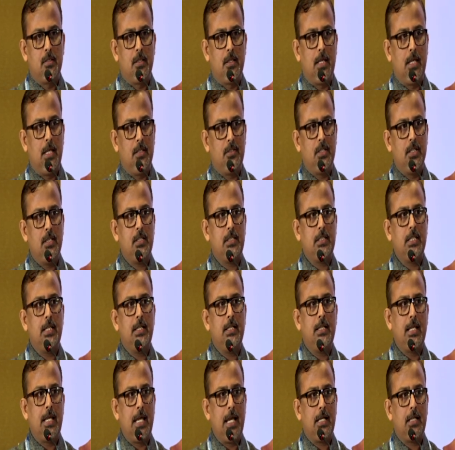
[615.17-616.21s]
assisted
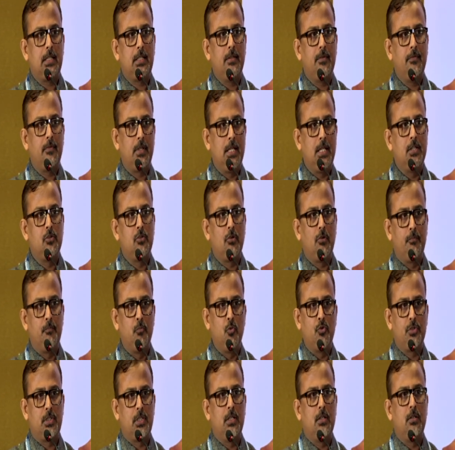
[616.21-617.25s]
active range of
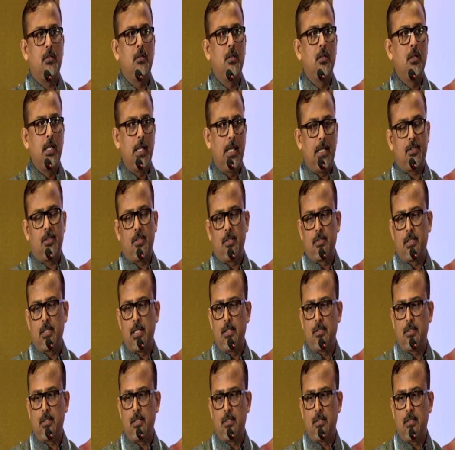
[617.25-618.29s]
motion
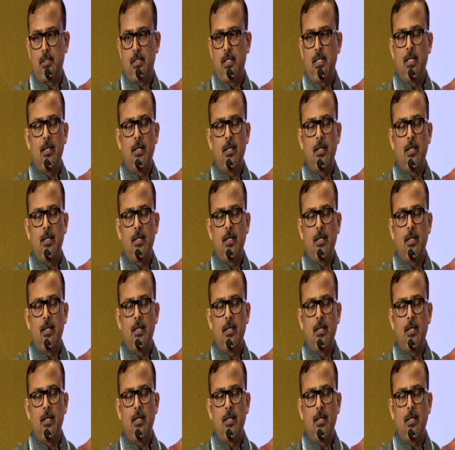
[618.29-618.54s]
exercises,